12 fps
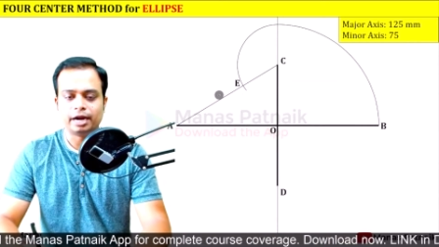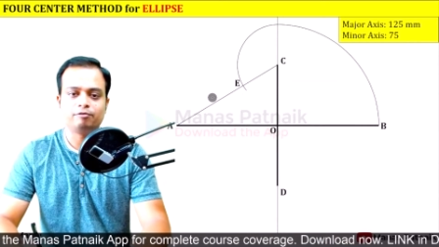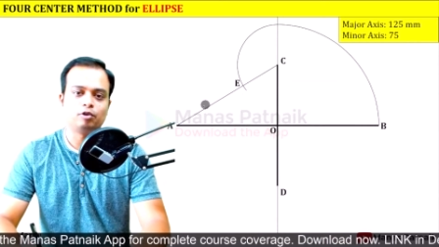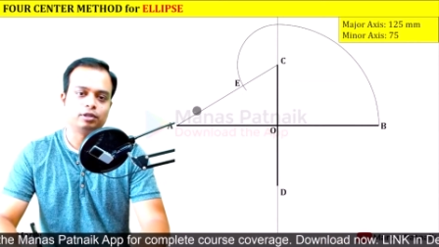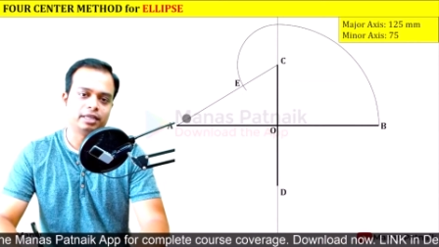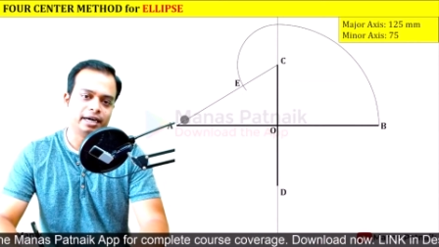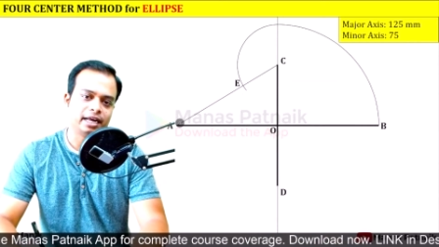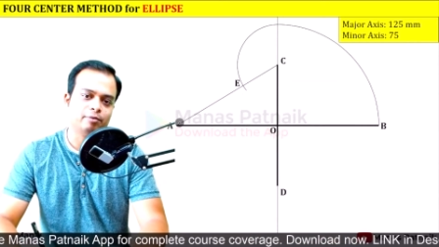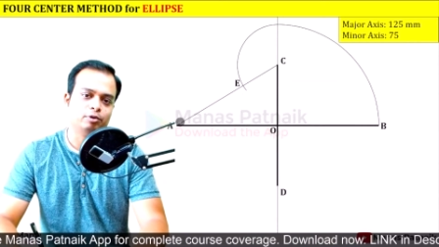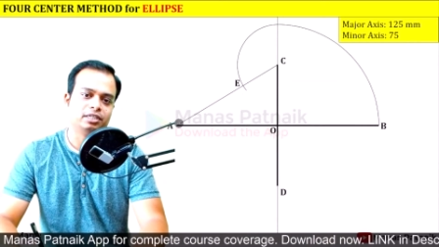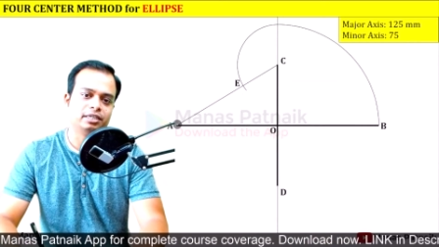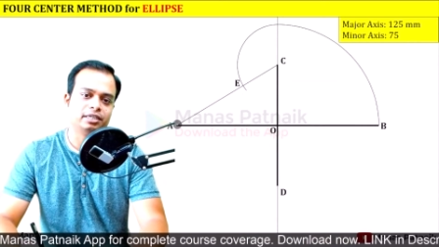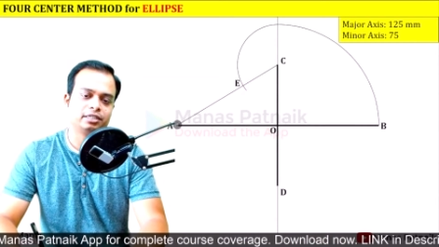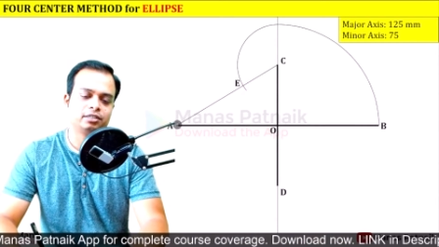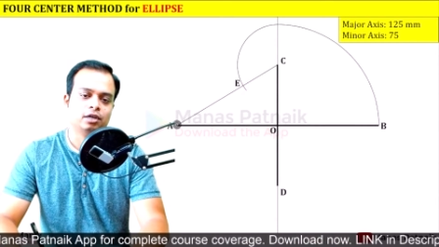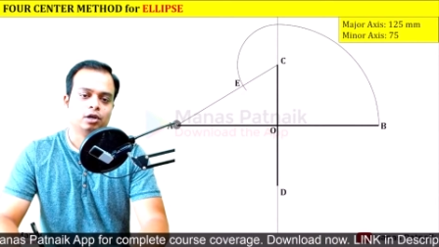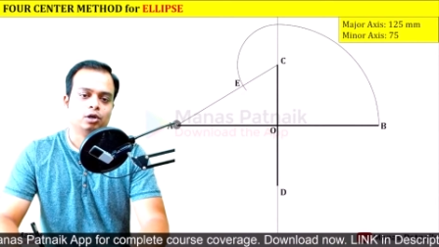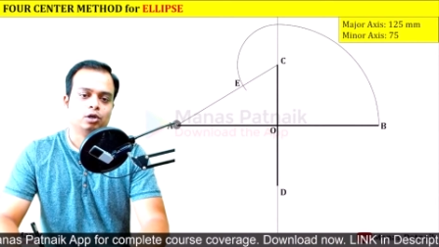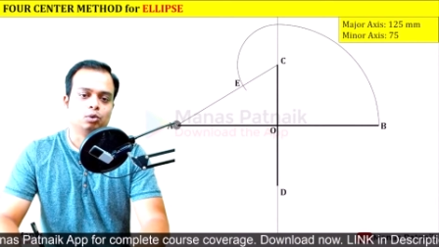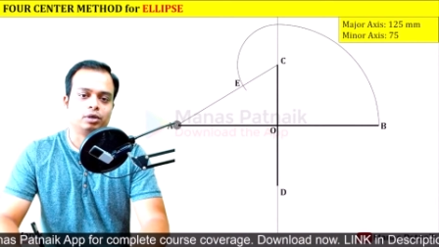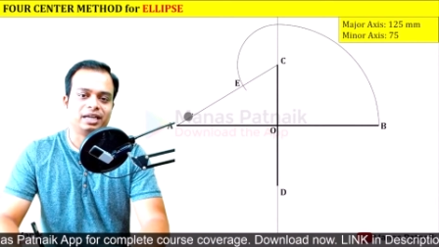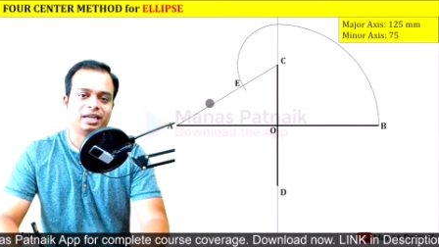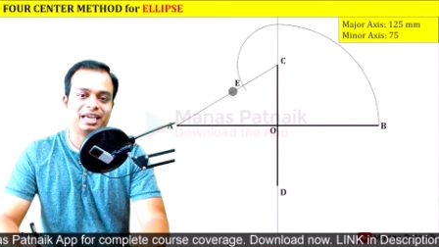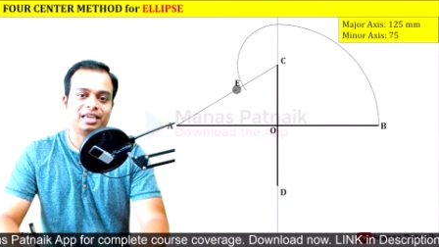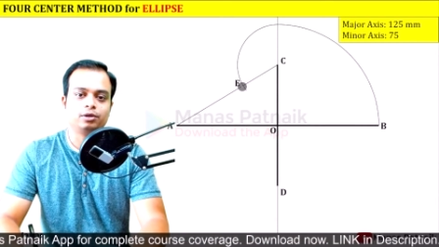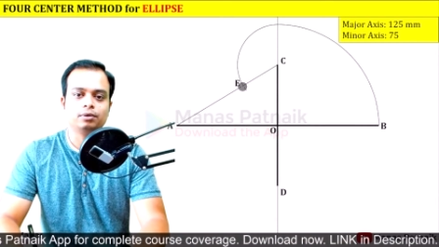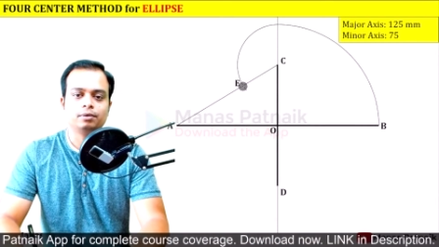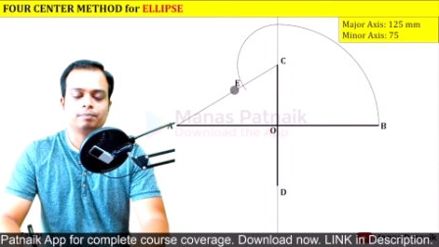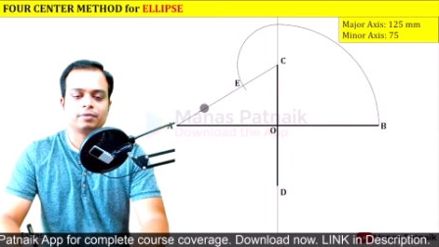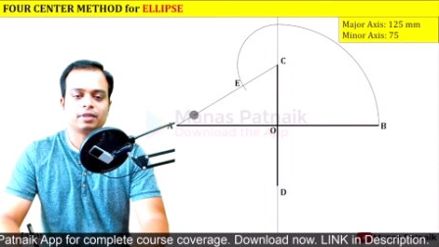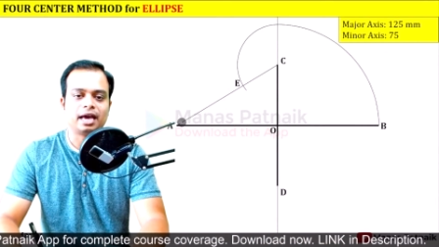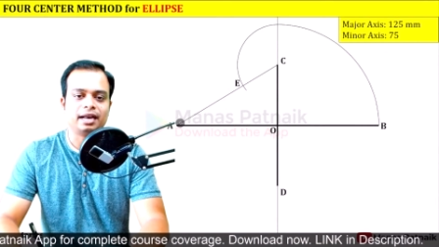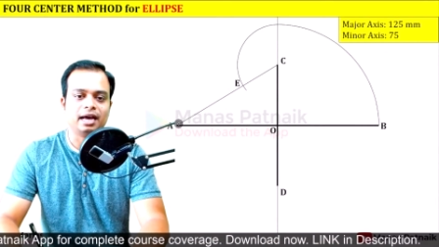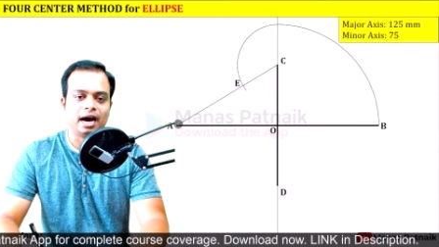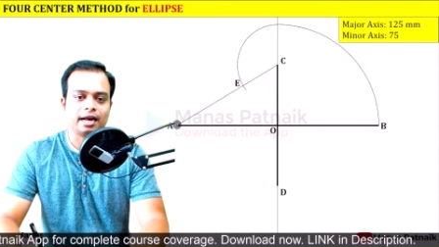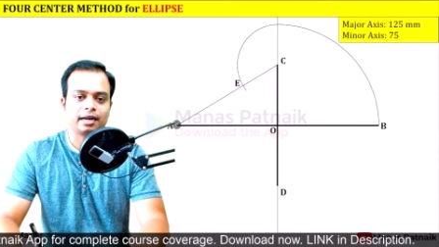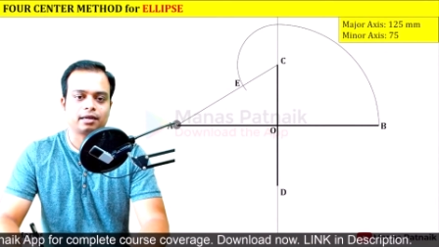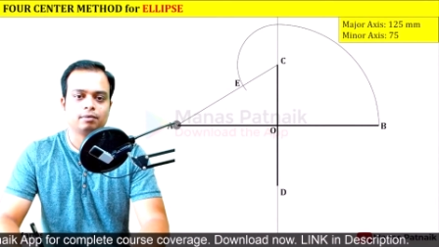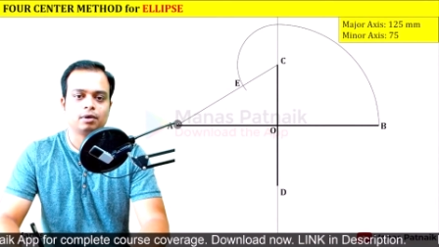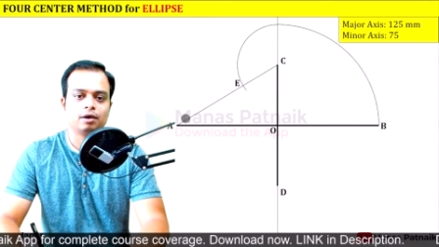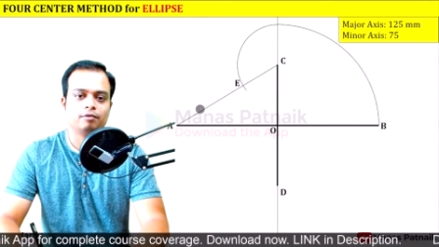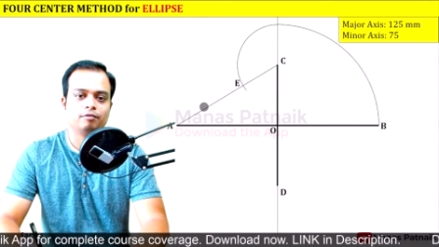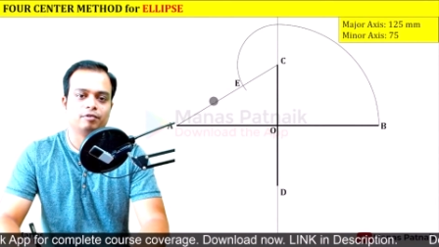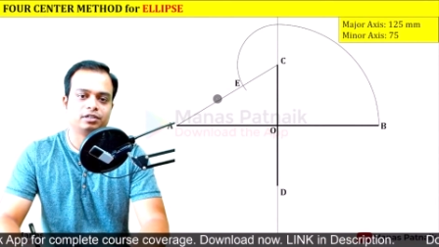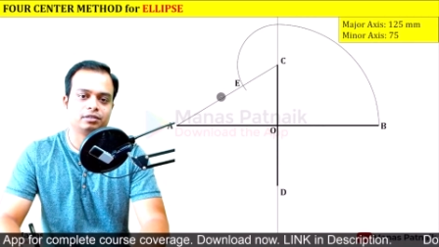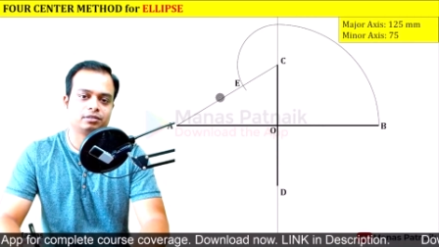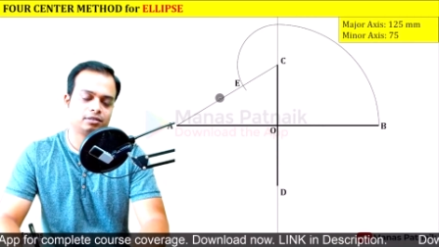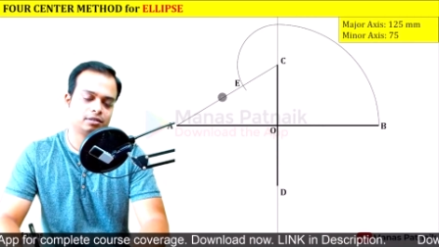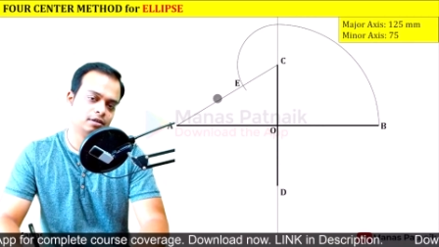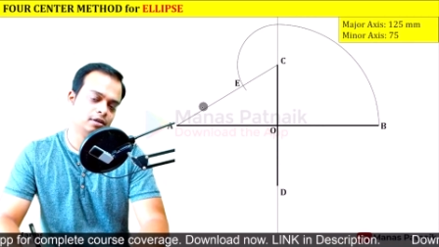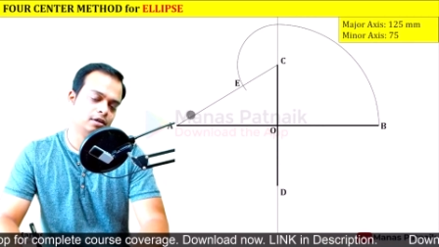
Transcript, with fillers: And for that, I would suggest to take you an arc which is